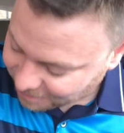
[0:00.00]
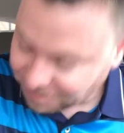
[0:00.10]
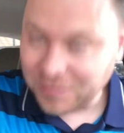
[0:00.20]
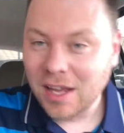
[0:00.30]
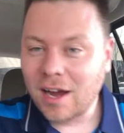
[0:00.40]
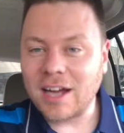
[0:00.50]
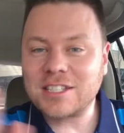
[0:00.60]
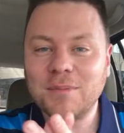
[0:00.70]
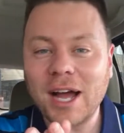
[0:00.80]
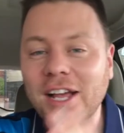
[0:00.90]
All right,
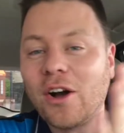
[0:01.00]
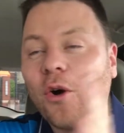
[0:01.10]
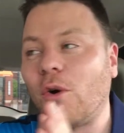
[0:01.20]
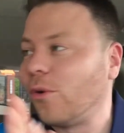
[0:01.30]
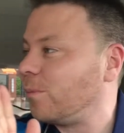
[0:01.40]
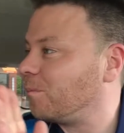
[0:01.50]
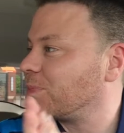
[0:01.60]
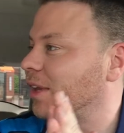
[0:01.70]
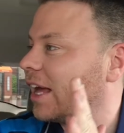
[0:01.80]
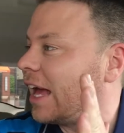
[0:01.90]
so my goal
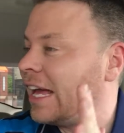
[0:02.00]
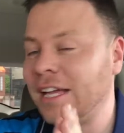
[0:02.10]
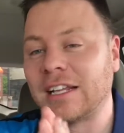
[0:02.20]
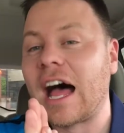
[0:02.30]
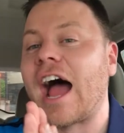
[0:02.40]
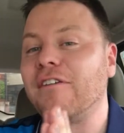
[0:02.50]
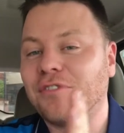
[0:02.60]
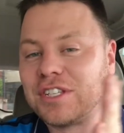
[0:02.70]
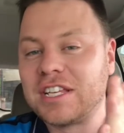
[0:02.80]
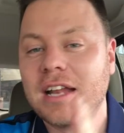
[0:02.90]
in life
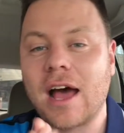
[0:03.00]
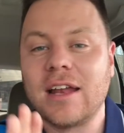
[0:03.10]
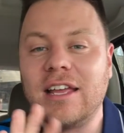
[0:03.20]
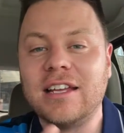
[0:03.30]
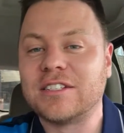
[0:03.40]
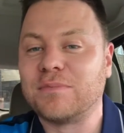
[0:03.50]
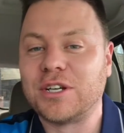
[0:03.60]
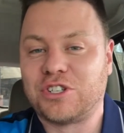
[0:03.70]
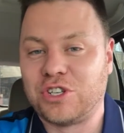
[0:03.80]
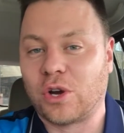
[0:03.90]
is to not eat as
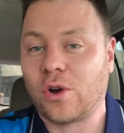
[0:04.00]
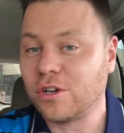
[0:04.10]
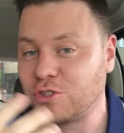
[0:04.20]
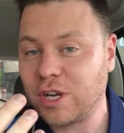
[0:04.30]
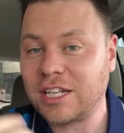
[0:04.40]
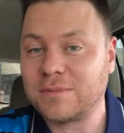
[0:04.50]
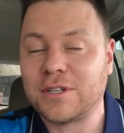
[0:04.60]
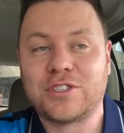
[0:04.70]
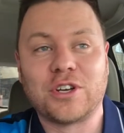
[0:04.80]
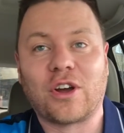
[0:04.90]
much sugar or drink as
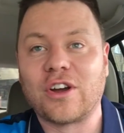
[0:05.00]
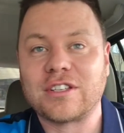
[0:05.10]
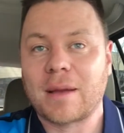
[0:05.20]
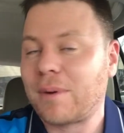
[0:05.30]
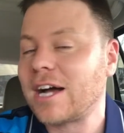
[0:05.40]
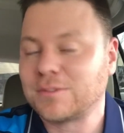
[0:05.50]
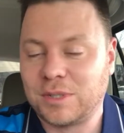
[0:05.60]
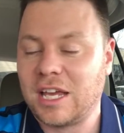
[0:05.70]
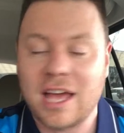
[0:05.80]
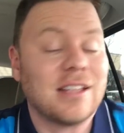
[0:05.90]
much sugar as I
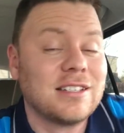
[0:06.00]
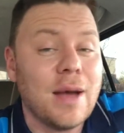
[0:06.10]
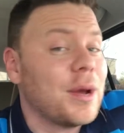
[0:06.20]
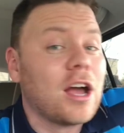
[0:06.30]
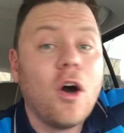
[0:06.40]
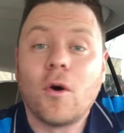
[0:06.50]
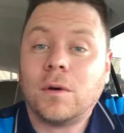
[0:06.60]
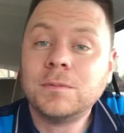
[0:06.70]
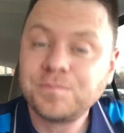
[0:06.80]
possibly can. That's not my goal.